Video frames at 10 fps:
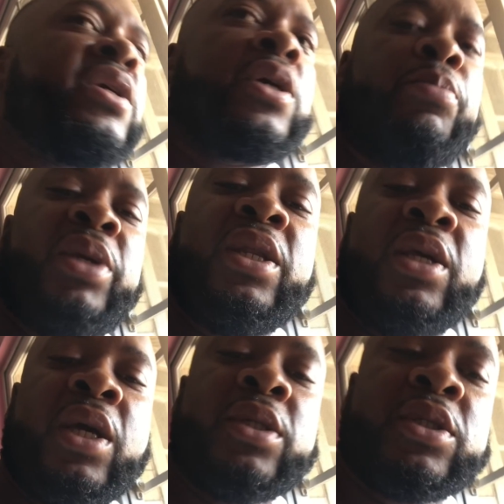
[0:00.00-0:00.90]
to compete
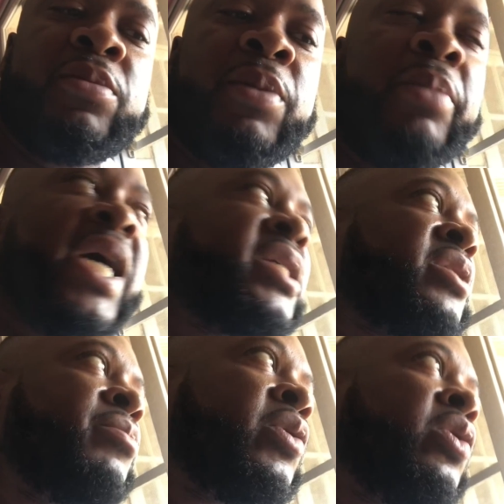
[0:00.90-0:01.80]
against them in
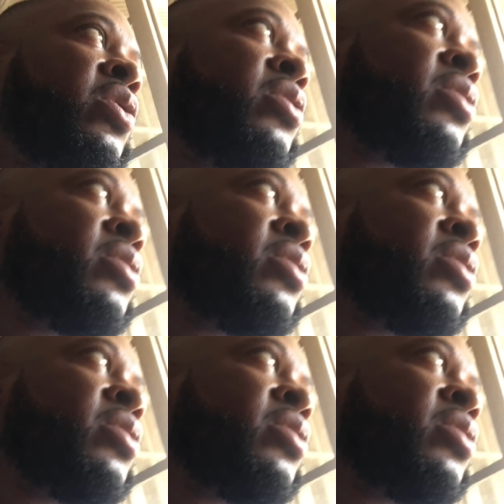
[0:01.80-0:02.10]
basketball.